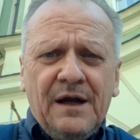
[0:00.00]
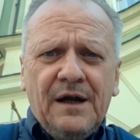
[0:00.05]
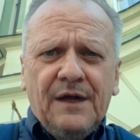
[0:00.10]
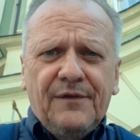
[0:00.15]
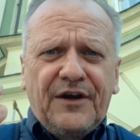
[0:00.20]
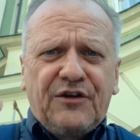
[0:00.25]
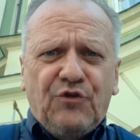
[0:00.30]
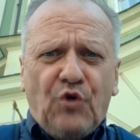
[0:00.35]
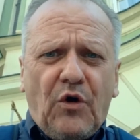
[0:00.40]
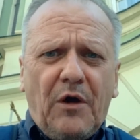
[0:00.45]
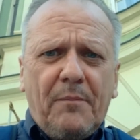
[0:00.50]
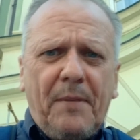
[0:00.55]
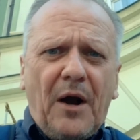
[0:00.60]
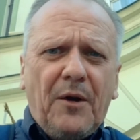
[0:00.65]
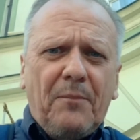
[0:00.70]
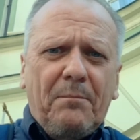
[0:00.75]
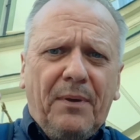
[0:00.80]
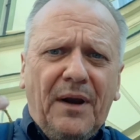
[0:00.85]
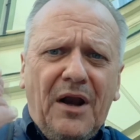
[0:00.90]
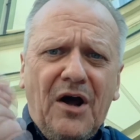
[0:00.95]
They talk
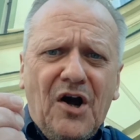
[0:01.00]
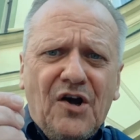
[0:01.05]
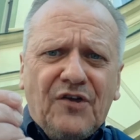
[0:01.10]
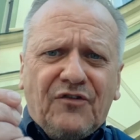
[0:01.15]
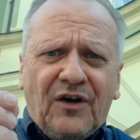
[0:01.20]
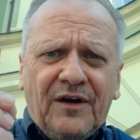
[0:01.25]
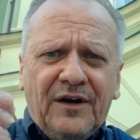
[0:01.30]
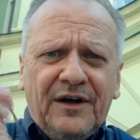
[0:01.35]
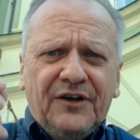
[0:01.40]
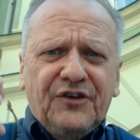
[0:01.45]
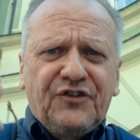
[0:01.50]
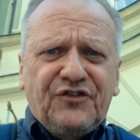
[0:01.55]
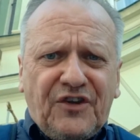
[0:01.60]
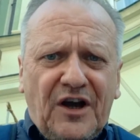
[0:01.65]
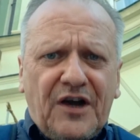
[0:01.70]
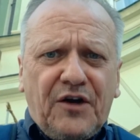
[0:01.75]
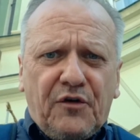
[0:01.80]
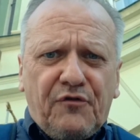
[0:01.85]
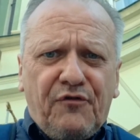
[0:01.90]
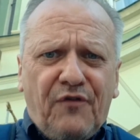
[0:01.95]
about blood,
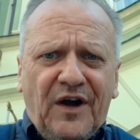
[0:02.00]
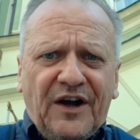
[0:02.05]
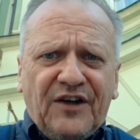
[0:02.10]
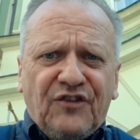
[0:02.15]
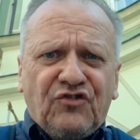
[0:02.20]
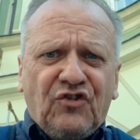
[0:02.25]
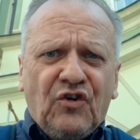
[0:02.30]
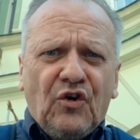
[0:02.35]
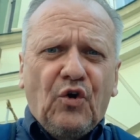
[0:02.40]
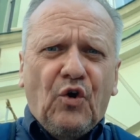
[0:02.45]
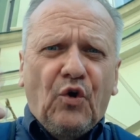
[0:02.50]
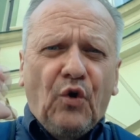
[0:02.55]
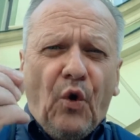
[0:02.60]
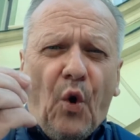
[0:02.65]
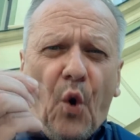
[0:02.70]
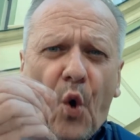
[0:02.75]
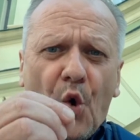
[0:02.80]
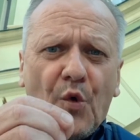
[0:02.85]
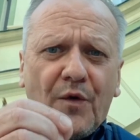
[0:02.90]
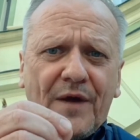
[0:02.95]
sacrifice,
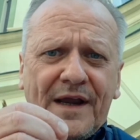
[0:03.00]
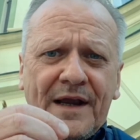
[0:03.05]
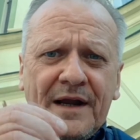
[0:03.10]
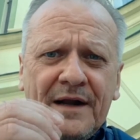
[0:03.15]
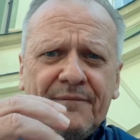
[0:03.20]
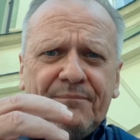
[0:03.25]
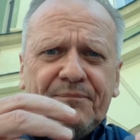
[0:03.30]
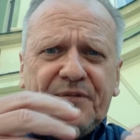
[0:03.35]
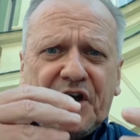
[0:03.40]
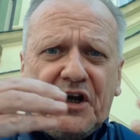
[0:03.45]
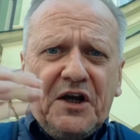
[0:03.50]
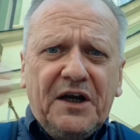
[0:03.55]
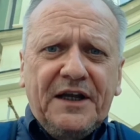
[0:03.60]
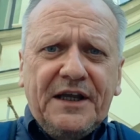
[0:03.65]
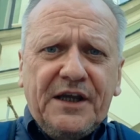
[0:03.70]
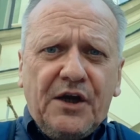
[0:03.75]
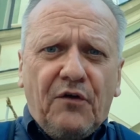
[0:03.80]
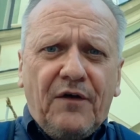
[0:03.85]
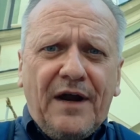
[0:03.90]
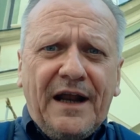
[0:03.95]
glory,
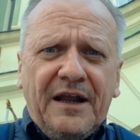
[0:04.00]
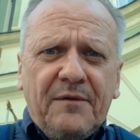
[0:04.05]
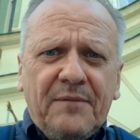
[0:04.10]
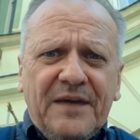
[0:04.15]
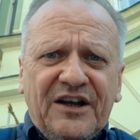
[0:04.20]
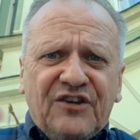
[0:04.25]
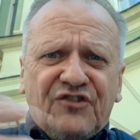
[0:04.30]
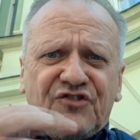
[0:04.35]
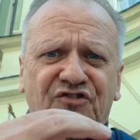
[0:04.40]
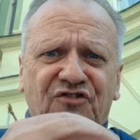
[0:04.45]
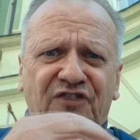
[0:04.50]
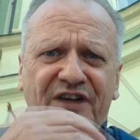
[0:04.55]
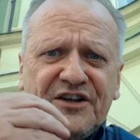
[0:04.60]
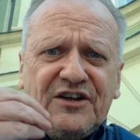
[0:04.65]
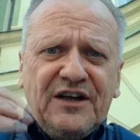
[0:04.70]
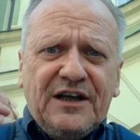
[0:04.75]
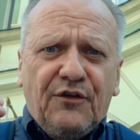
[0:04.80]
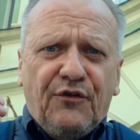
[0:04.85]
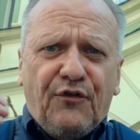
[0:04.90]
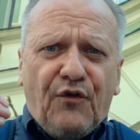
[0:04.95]
killing your enemies,
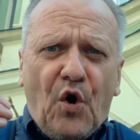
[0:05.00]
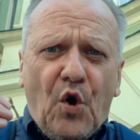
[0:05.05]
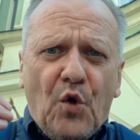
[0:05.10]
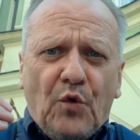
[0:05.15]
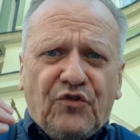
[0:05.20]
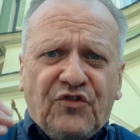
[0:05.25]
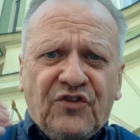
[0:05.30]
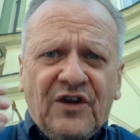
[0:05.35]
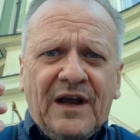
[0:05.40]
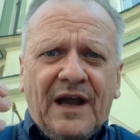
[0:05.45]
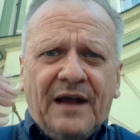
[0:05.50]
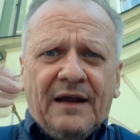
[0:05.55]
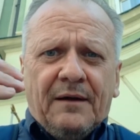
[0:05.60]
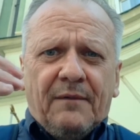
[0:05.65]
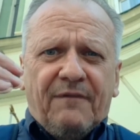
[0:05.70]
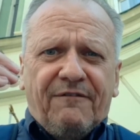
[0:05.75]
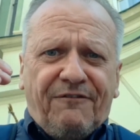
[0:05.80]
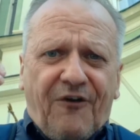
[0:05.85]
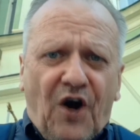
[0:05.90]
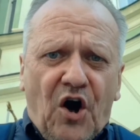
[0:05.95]
slitting throats,
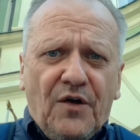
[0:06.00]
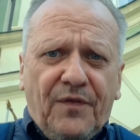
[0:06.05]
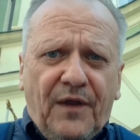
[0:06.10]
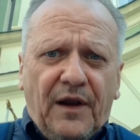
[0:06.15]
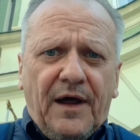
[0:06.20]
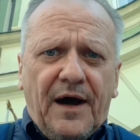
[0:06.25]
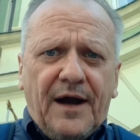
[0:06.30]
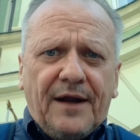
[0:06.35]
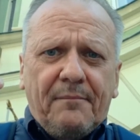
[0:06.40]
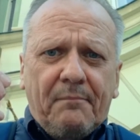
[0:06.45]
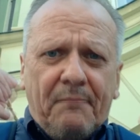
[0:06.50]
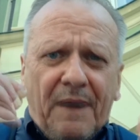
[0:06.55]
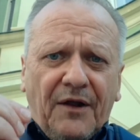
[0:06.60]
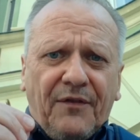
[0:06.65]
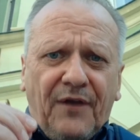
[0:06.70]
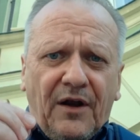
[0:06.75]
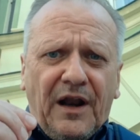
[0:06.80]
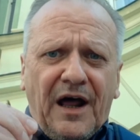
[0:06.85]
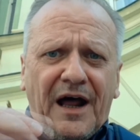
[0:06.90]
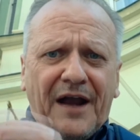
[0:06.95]
fatherland,
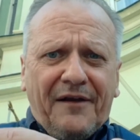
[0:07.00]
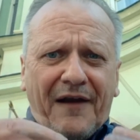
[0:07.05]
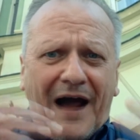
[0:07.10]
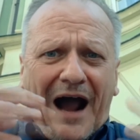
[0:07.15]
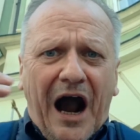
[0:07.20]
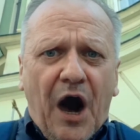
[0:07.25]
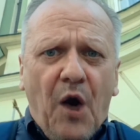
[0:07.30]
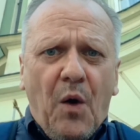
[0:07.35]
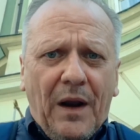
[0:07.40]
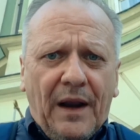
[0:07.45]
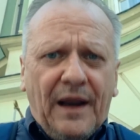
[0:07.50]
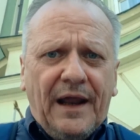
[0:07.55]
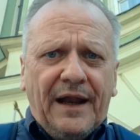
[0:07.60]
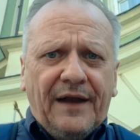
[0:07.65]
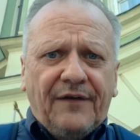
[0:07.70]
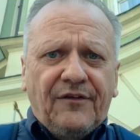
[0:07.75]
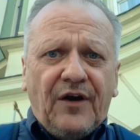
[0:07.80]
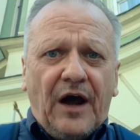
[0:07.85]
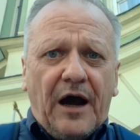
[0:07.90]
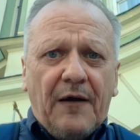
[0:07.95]
motherland, our
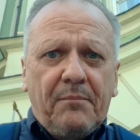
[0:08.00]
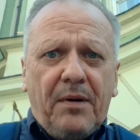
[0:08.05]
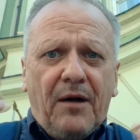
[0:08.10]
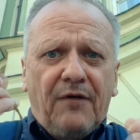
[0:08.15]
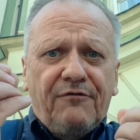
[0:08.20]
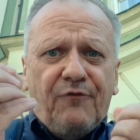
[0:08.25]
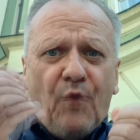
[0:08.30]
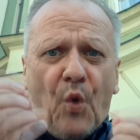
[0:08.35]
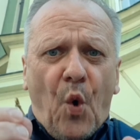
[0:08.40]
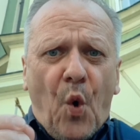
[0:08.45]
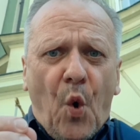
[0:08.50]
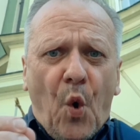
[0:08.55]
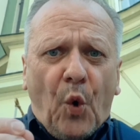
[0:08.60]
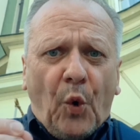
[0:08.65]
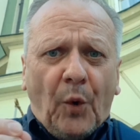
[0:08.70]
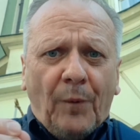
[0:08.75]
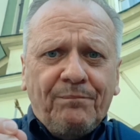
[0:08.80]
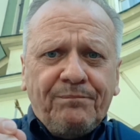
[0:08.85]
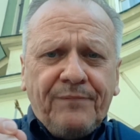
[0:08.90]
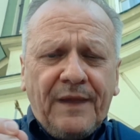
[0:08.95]
land above all.